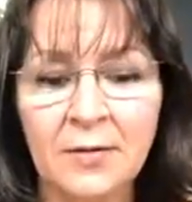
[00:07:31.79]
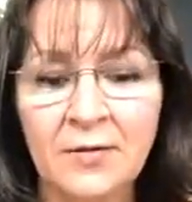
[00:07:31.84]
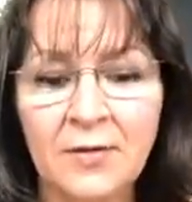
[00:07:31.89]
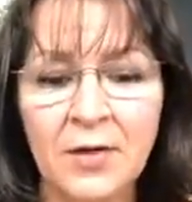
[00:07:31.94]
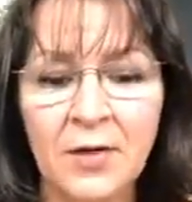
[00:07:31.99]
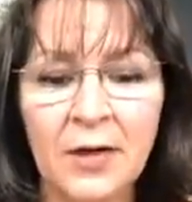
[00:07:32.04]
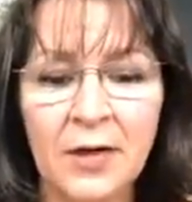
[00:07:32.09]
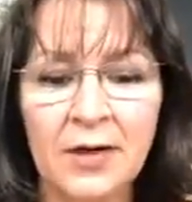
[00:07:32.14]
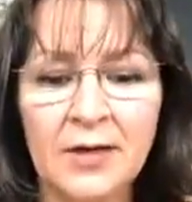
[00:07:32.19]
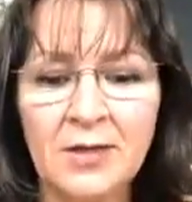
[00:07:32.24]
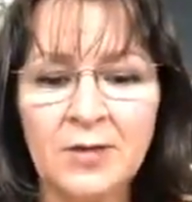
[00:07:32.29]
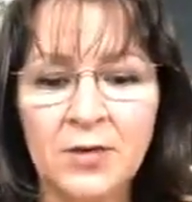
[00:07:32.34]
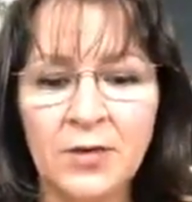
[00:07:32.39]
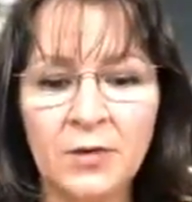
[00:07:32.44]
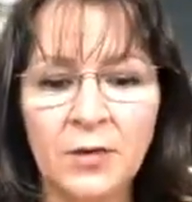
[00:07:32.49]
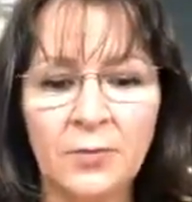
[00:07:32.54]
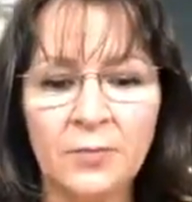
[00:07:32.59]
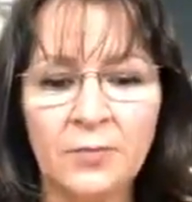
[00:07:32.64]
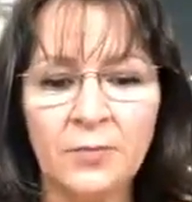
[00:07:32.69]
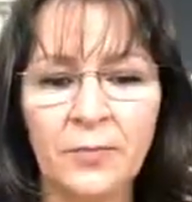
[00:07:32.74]
Okay,
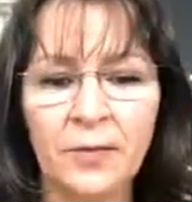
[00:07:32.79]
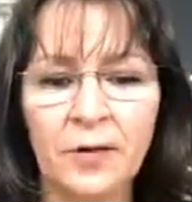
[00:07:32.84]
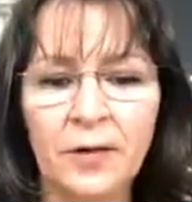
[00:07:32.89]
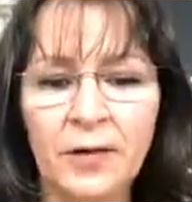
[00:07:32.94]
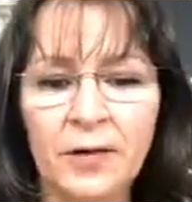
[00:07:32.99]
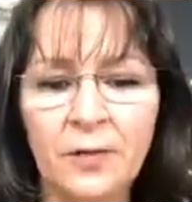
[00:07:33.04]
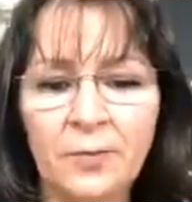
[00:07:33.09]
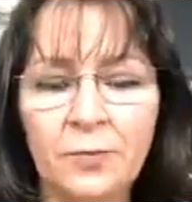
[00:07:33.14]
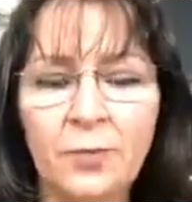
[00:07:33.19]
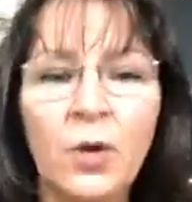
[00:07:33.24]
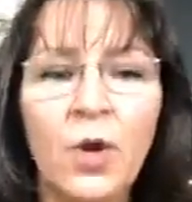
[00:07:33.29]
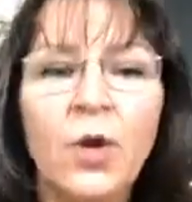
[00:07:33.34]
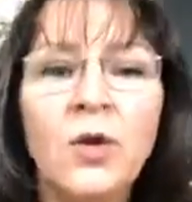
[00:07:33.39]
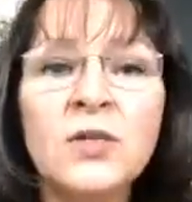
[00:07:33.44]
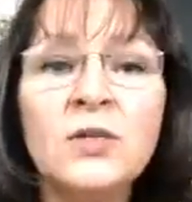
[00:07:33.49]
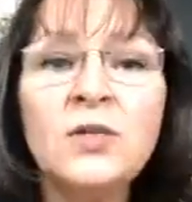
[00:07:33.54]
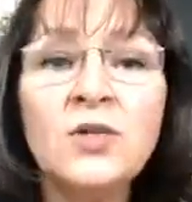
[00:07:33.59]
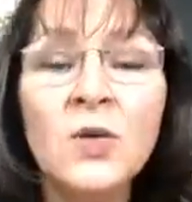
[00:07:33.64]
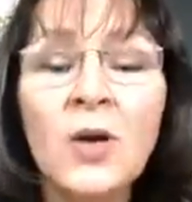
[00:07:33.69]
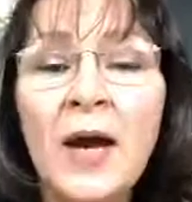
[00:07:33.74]
so and it
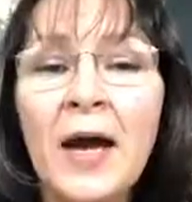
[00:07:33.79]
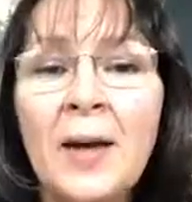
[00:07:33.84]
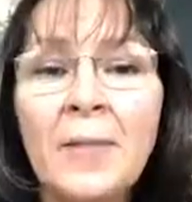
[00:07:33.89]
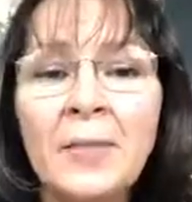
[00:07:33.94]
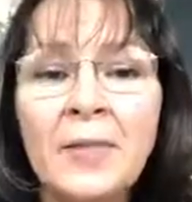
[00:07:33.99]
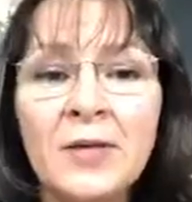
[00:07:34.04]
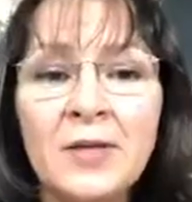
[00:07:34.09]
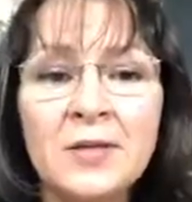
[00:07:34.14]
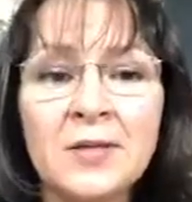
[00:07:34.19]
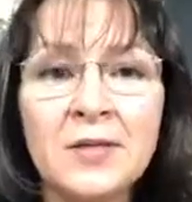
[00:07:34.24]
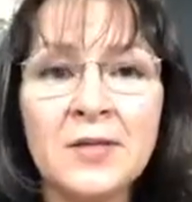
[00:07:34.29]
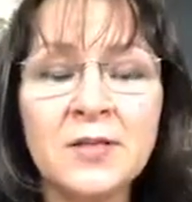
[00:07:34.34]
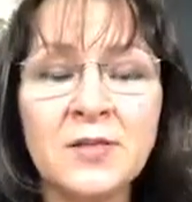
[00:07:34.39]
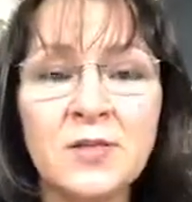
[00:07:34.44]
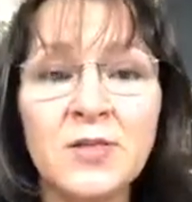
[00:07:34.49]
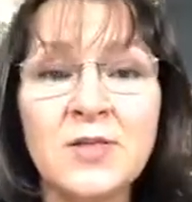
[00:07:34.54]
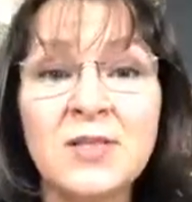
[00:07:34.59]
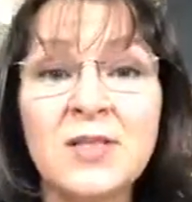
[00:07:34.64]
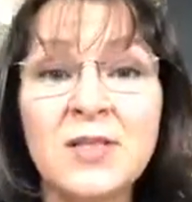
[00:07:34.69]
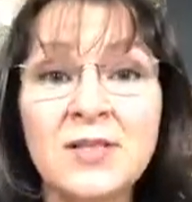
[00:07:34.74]
blocks your happiness and
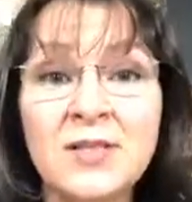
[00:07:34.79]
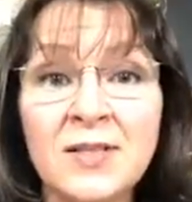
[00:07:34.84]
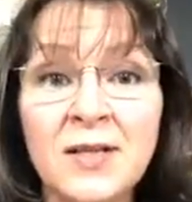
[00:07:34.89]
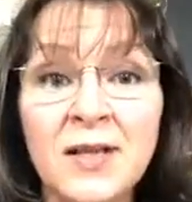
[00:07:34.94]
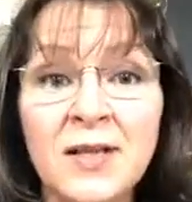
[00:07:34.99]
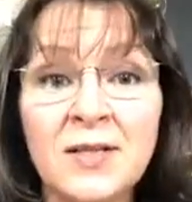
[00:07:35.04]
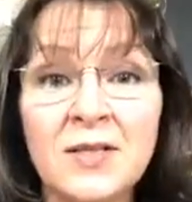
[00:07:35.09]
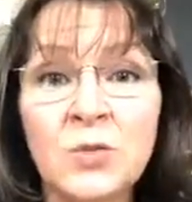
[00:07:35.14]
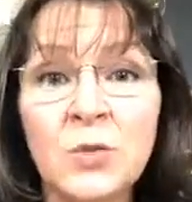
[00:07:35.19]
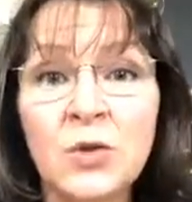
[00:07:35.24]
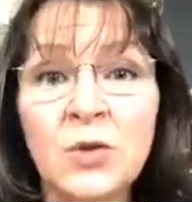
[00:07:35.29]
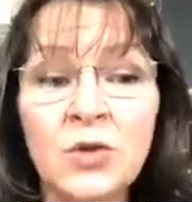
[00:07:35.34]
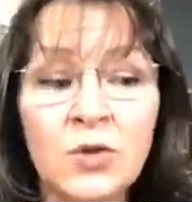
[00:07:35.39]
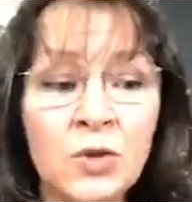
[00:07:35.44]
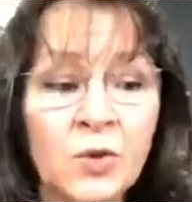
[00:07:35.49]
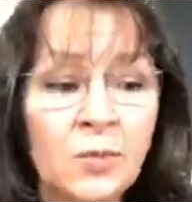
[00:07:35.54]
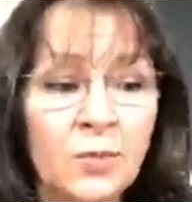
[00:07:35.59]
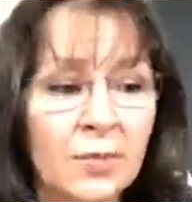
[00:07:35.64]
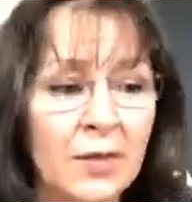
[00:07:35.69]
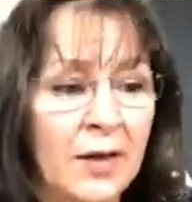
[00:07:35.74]
your success when you
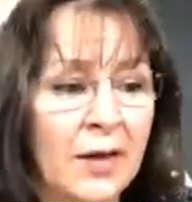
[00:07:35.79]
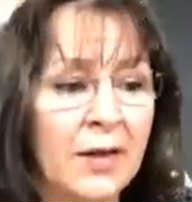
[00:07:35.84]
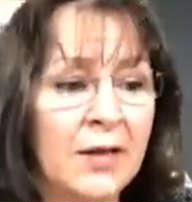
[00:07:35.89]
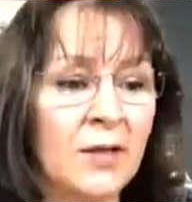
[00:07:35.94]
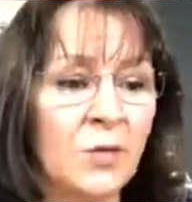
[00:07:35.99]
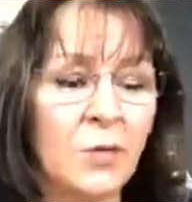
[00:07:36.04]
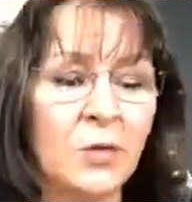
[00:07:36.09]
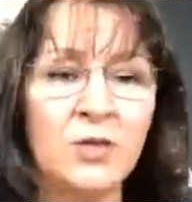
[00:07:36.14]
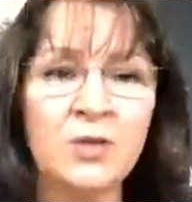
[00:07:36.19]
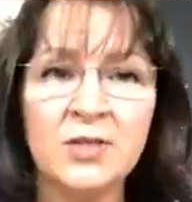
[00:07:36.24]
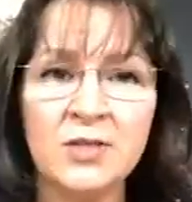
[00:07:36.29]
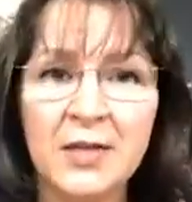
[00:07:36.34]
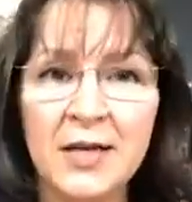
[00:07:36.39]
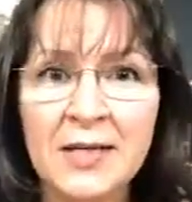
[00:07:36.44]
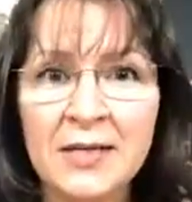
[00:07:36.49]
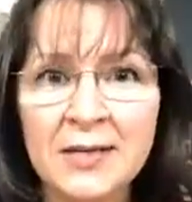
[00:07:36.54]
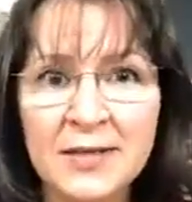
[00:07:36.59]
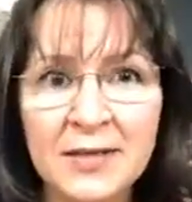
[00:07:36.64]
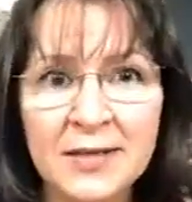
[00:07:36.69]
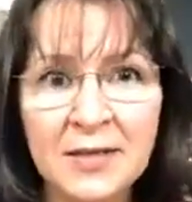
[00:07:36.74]
complain and when you're
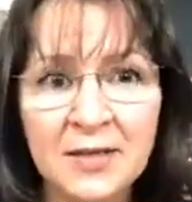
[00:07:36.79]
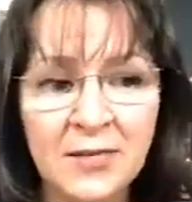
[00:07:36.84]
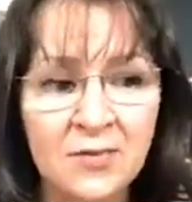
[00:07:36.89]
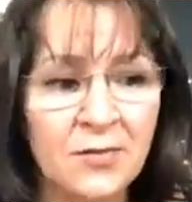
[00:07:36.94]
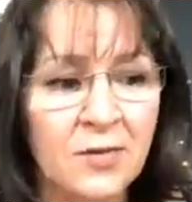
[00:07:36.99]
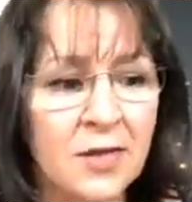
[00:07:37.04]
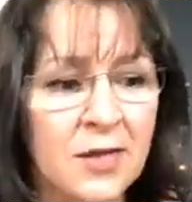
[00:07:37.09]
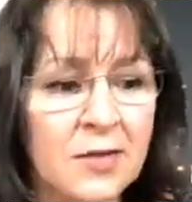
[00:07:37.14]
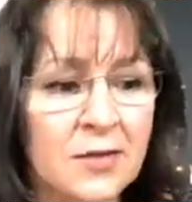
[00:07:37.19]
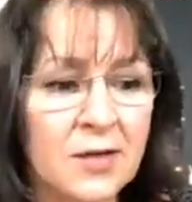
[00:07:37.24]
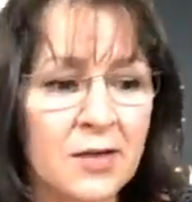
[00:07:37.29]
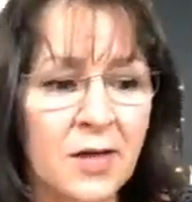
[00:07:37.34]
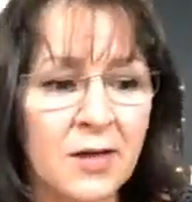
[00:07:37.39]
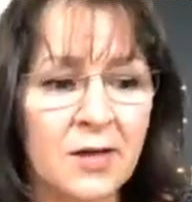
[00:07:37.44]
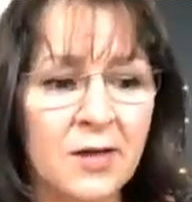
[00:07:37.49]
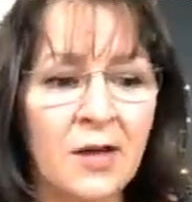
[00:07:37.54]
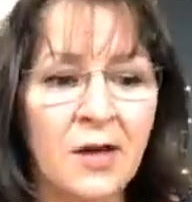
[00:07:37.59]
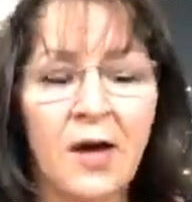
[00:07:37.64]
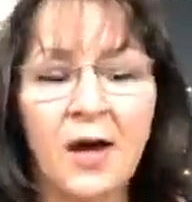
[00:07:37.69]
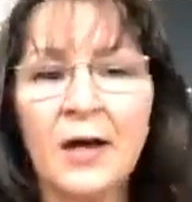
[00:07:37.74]
saying negative things like
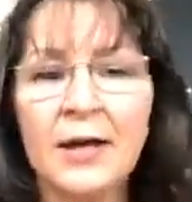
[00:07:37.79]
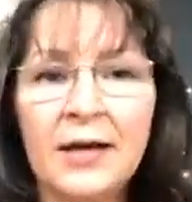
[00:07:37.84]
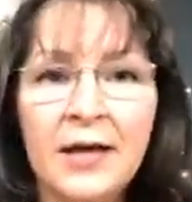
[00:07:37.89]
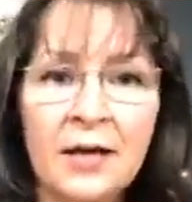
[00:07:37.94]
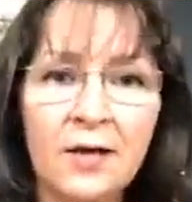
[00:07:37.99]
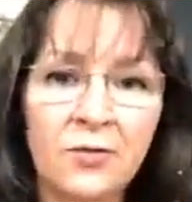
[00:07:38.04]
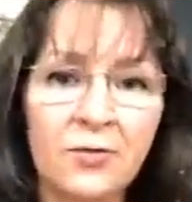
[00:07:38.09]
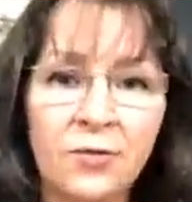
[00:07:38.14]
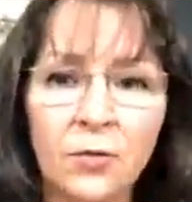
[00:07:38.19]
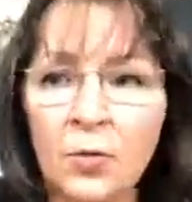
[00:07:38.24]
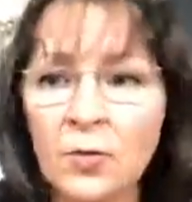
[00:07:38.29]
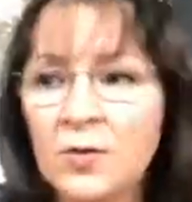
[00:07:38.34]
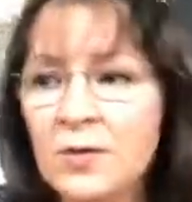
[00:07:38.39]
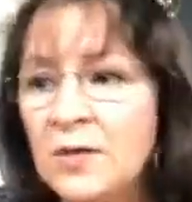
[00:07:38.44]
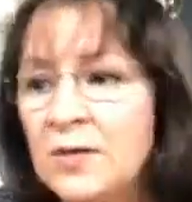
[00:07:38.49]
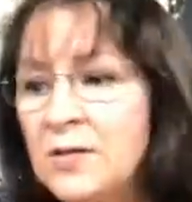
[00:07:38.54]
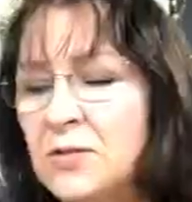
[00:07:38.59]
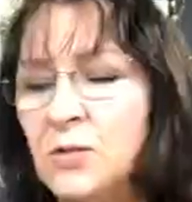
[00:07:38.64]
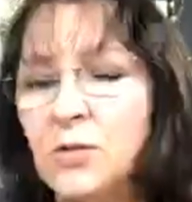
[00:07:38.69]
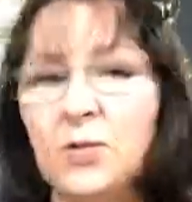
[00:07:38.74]
I can't afford
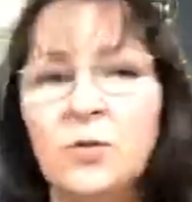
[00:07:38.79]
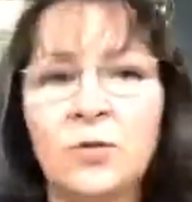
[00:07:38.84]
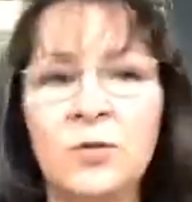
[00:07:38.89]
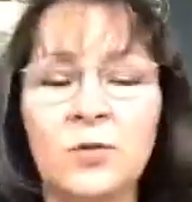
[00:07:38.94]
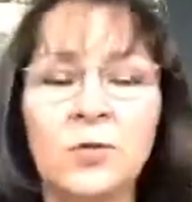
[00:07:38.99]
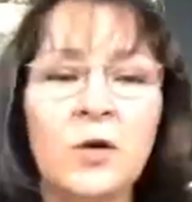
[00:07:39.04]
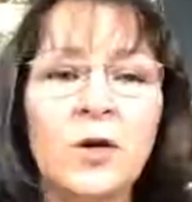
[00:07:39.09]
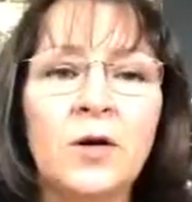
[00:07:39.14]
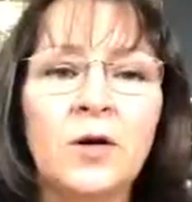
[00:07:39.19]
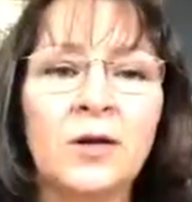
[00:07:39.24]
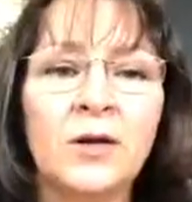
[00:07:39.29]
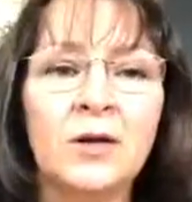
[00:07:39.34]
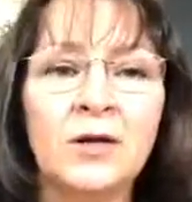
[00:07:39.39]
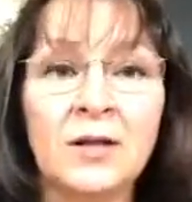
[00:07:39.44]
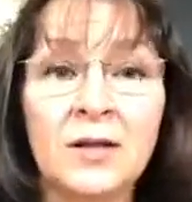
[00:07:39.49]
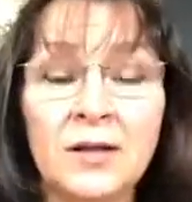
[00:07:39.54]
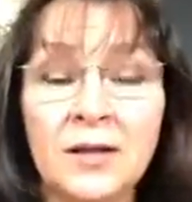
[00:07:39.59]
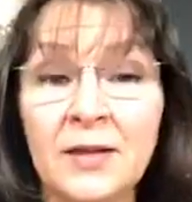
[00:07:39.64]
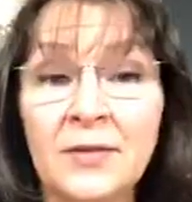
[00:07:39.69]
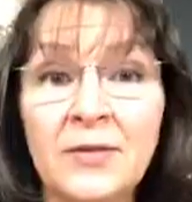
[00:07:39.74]
this, or
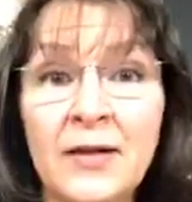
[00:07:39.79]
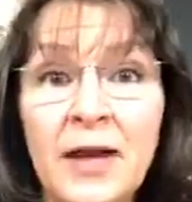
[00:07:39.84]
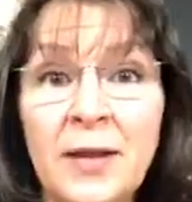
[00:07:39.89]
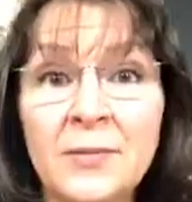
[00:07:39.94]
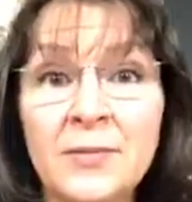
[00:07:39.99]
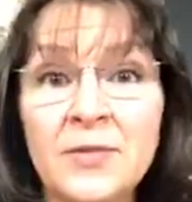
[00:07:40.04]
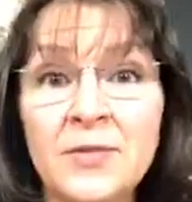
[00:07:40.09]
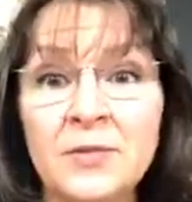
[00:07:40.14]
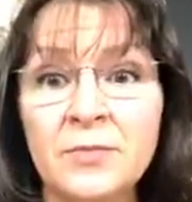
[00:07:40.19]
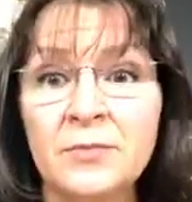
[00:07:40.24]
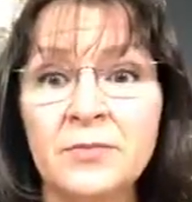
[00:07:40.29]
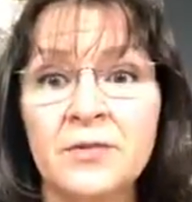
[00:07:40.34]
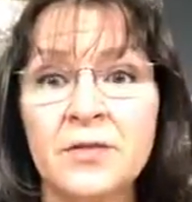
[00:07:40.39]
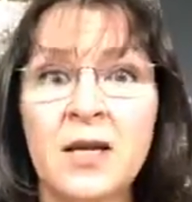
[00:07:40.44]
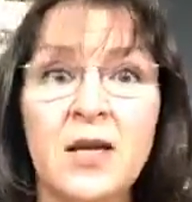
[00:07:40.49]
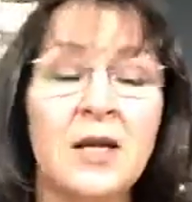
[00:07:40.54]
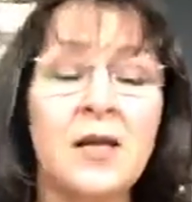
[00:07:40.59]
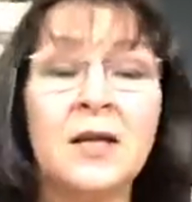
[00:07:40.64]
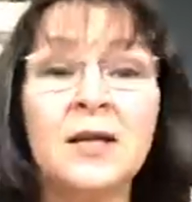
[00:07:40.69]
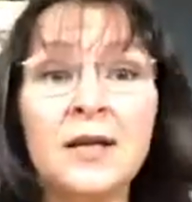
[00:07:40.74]
it'll never
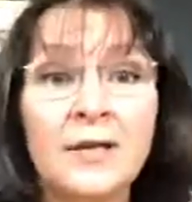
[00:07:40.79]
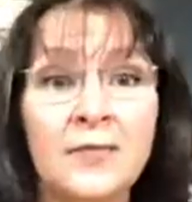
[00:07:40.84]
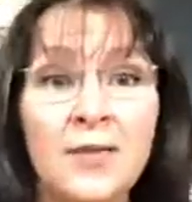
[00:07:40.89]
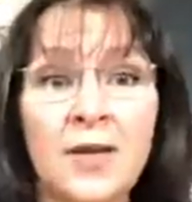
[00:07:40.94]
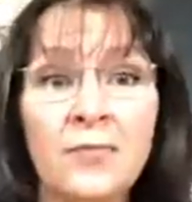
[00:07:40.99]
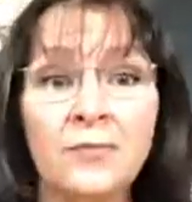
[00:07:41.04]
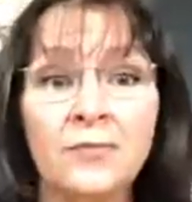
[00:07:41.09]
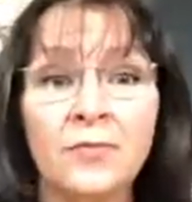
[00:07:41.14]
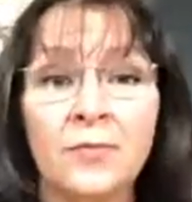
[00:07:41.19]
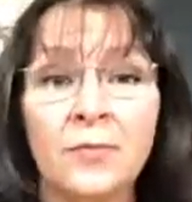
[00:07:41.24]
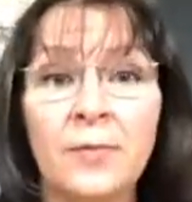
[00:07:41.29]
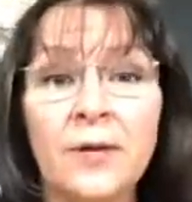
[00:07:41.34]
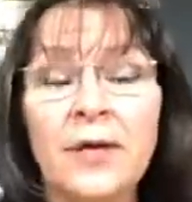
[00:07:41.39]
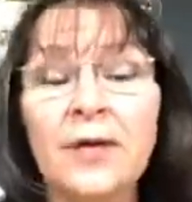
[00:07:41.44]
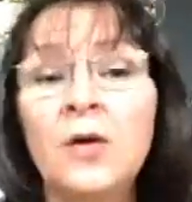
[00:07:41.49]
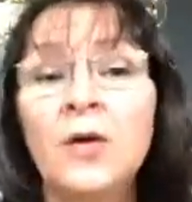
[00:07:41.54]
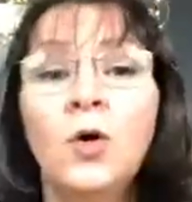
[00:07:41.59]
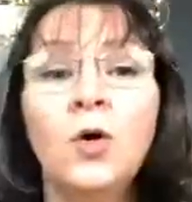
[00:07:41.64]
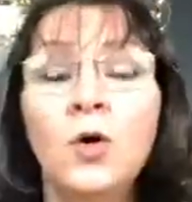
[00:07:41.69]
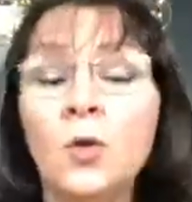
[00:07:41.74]
happen for me,